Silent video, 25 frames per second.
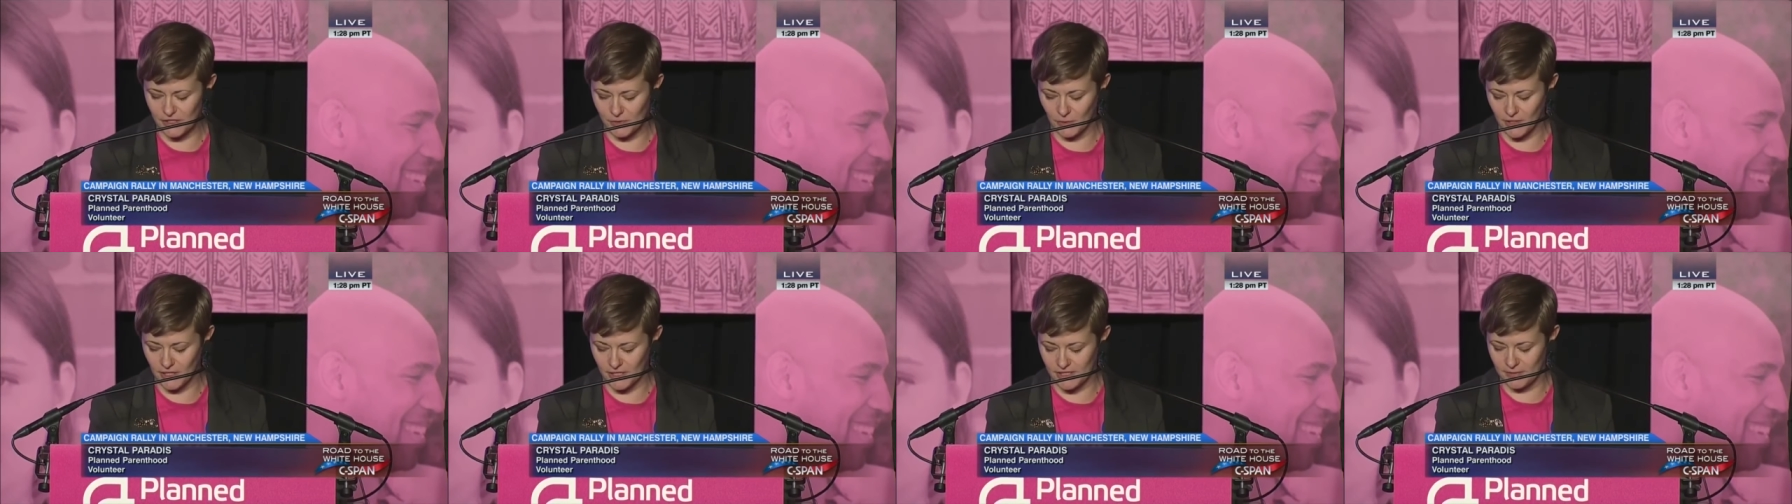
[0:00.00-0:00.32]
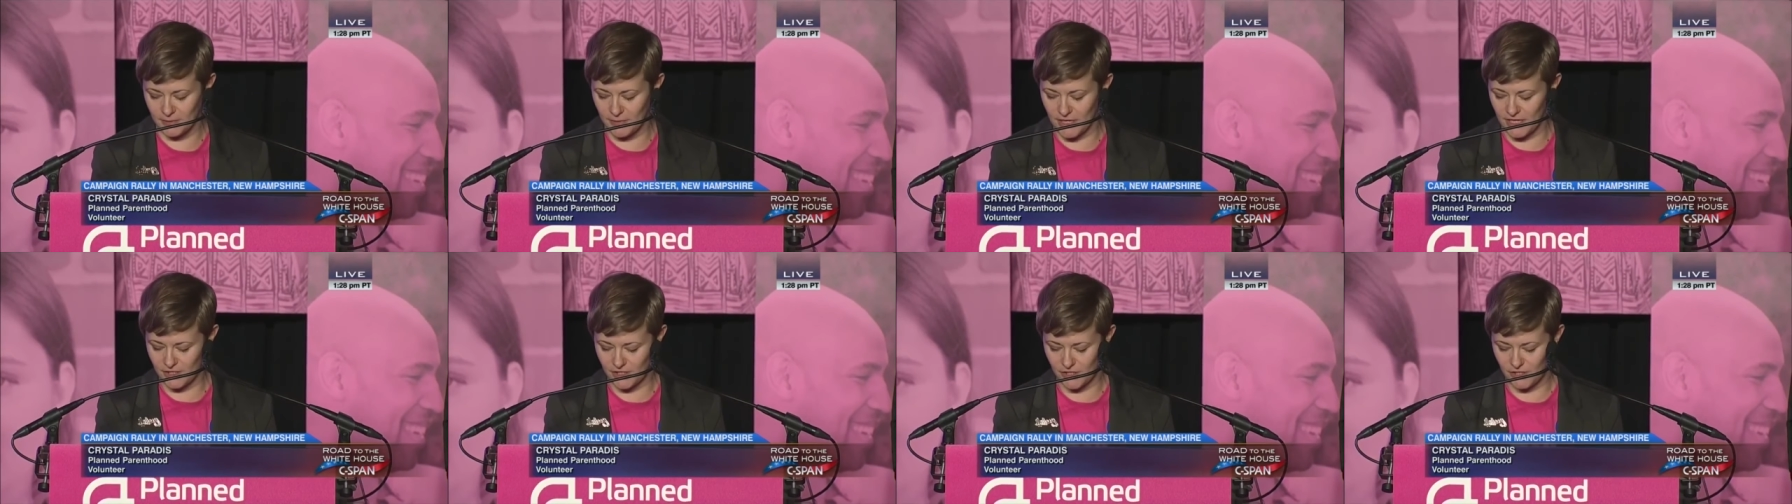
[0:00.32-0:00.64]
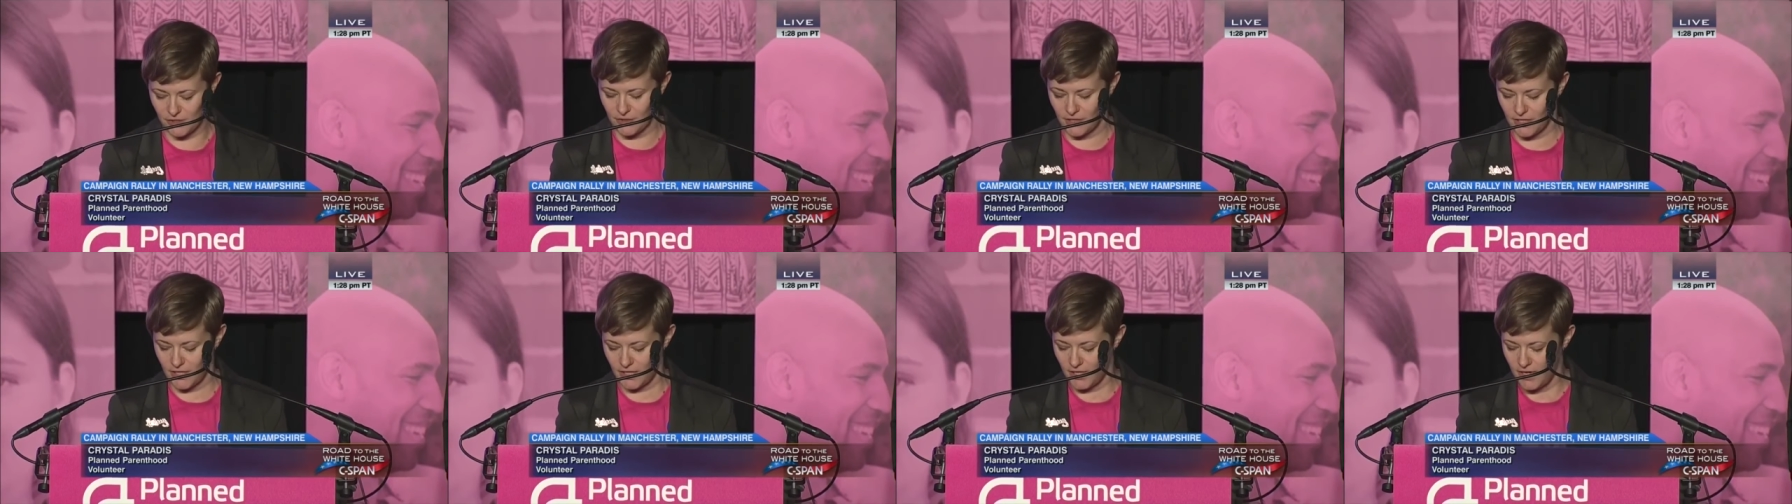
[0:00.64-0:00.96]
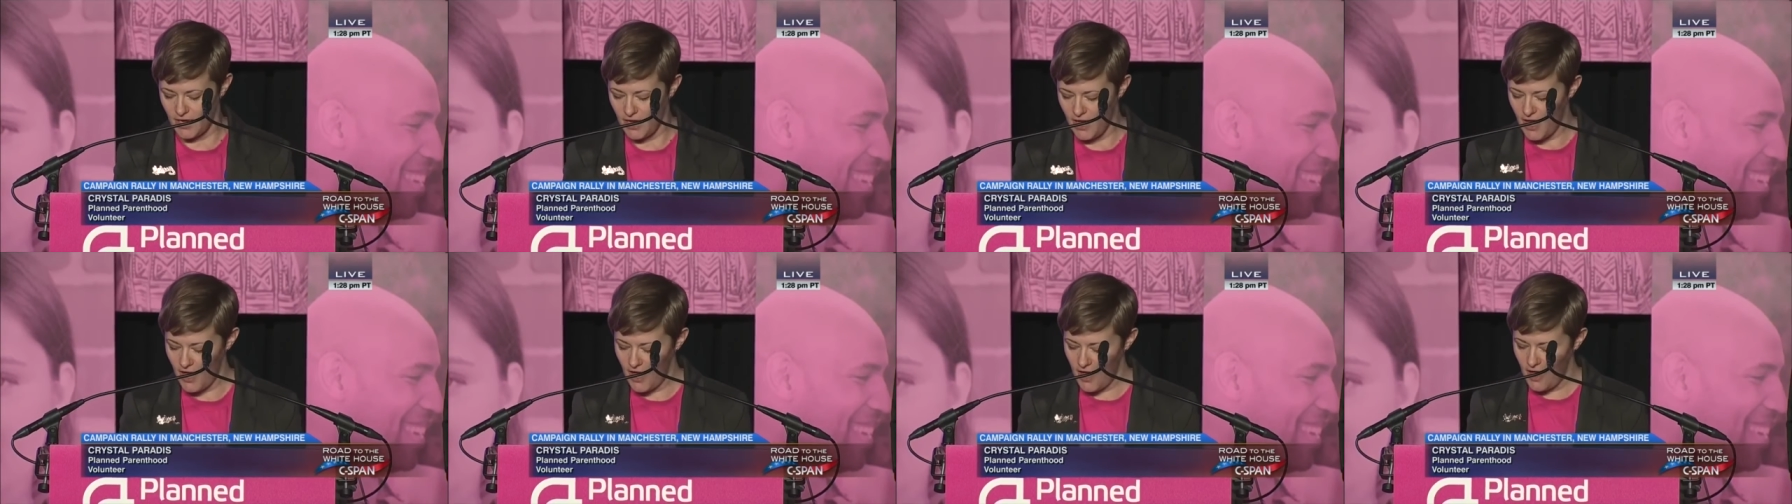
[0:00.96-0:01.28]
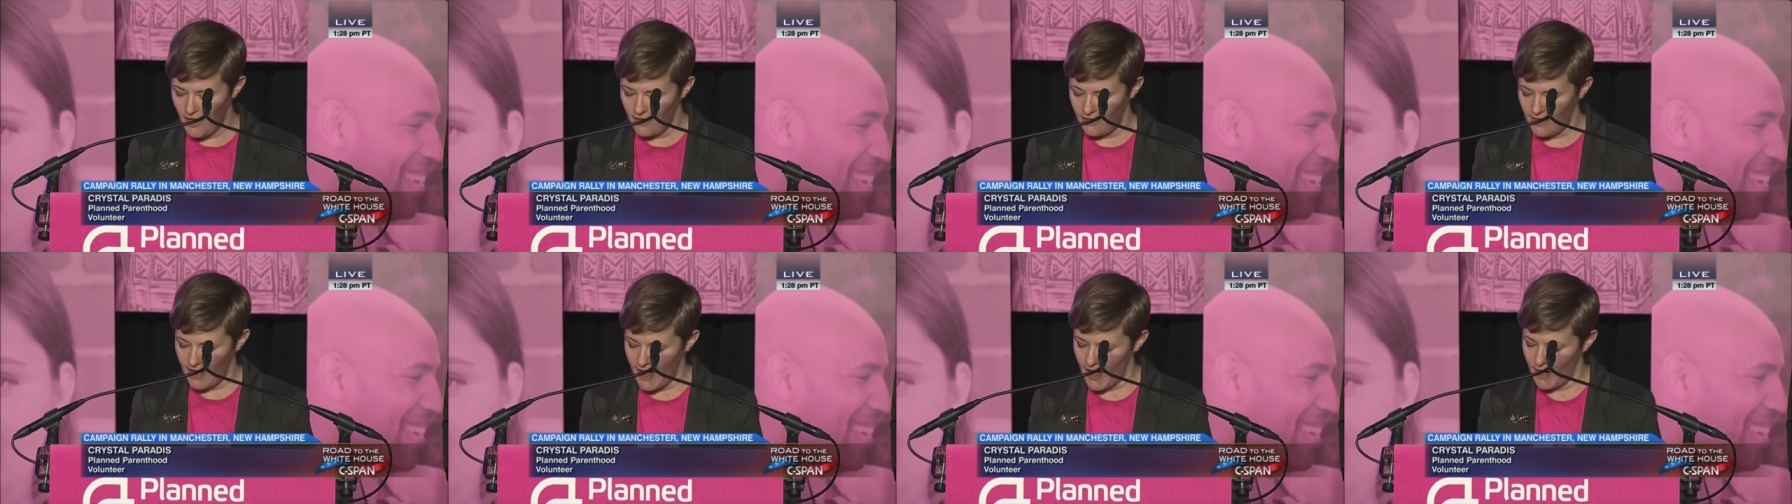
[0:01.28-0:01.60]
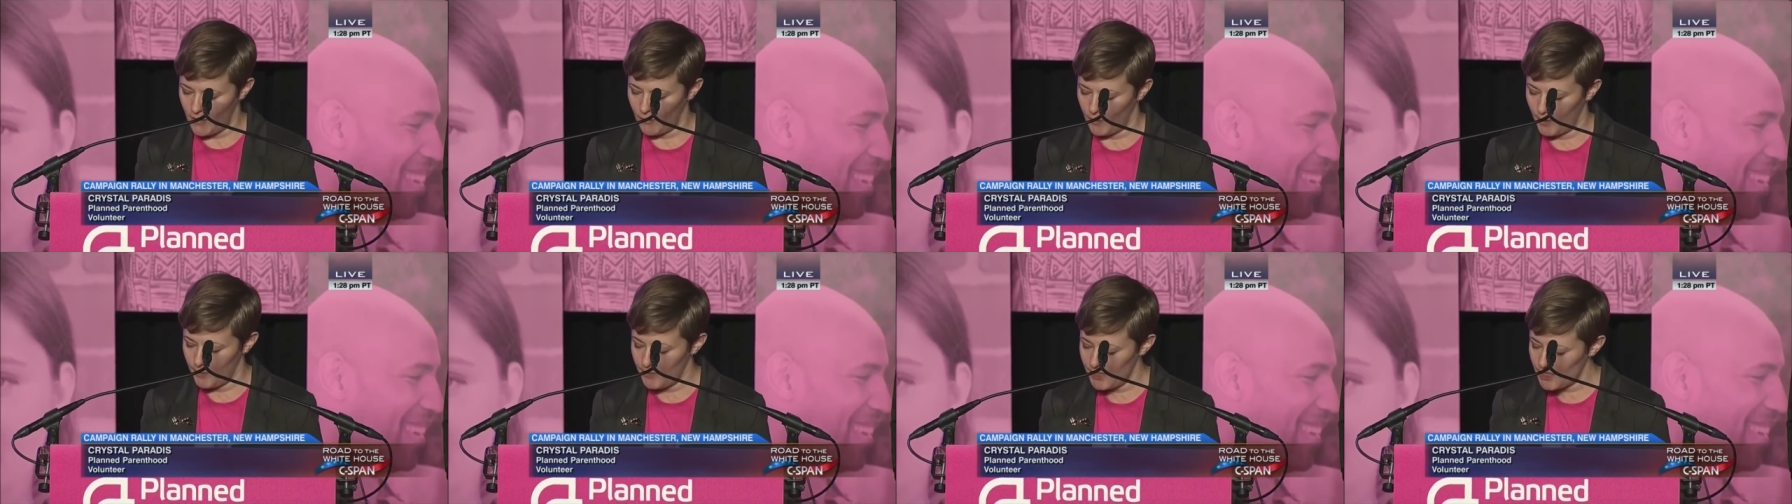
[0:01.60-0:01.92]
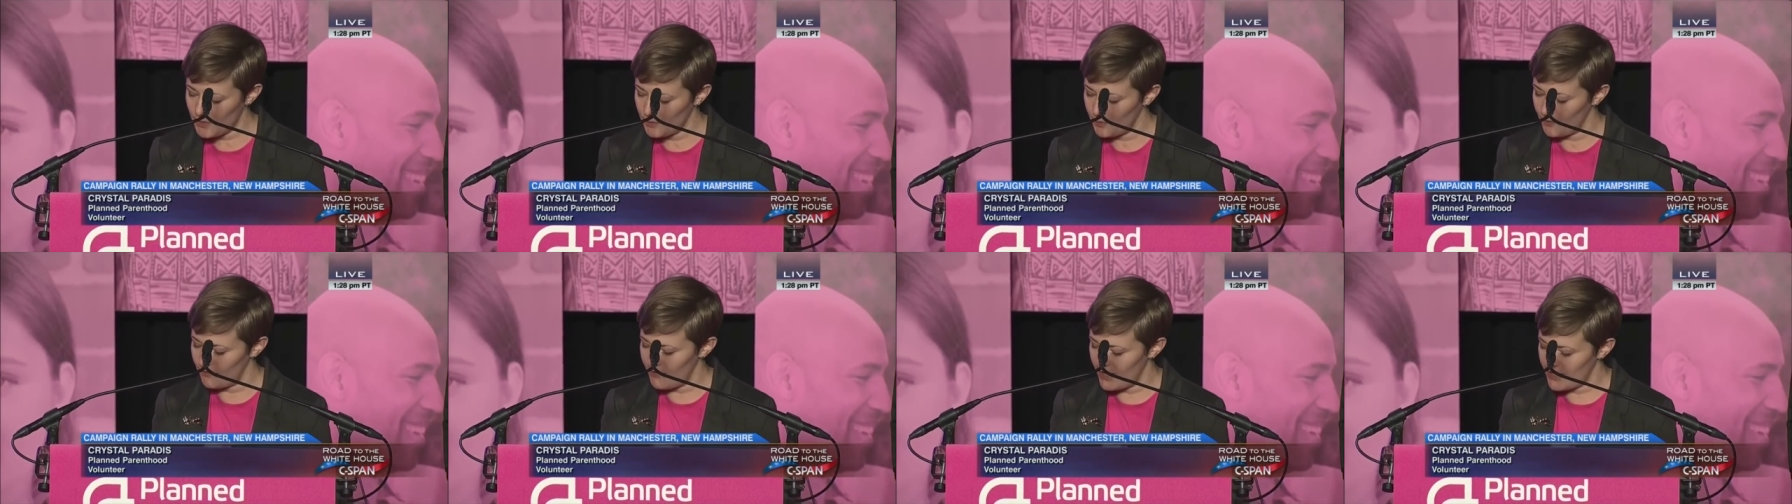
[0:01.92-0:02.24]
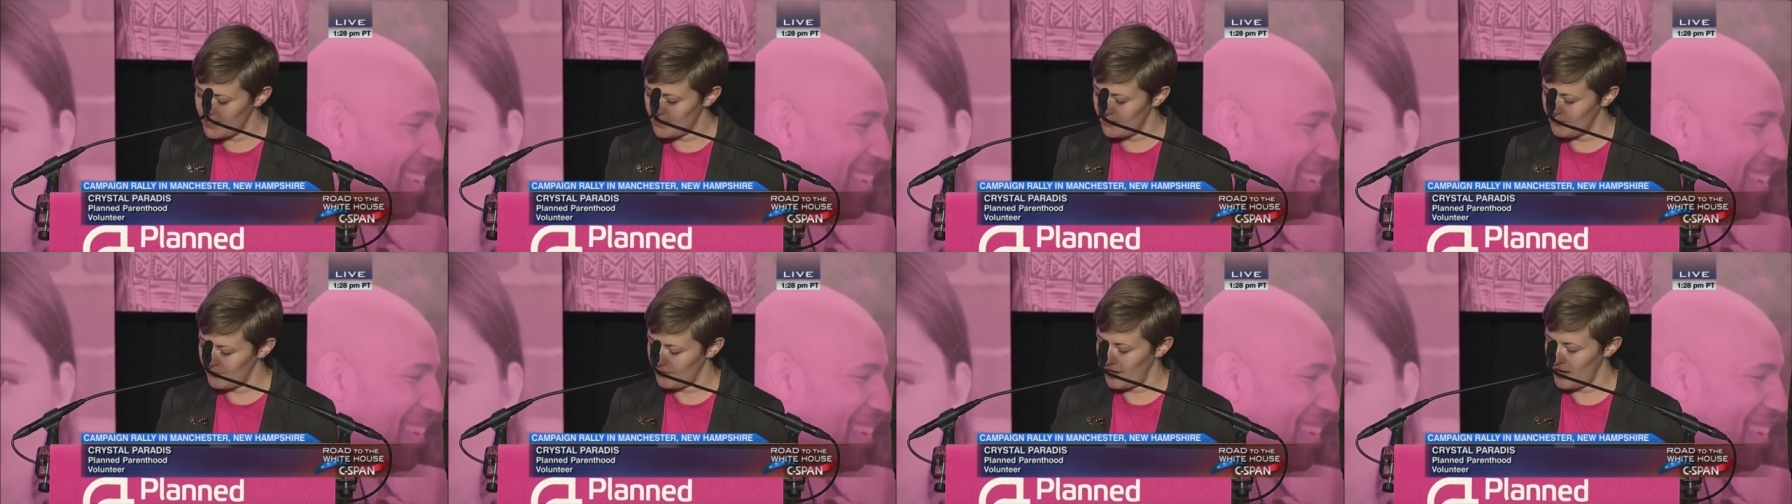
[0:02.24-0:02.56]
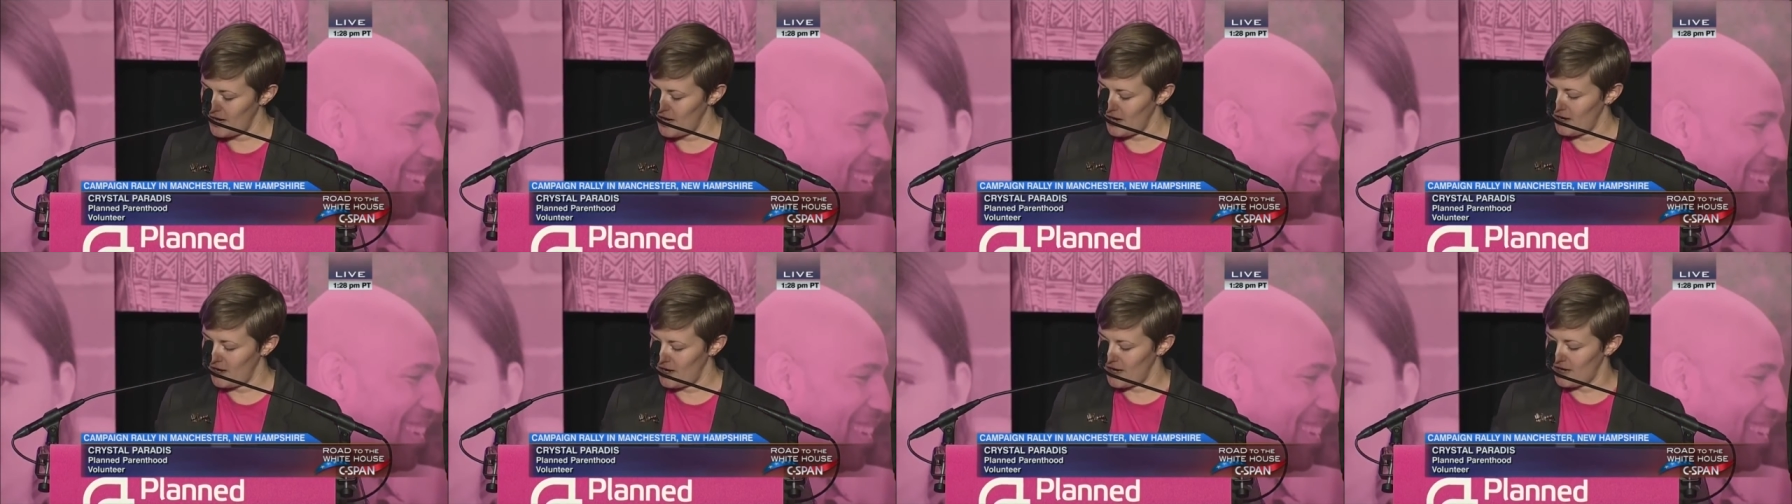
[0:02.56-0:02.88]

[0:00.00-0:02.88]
worked to make sure that women's preventive care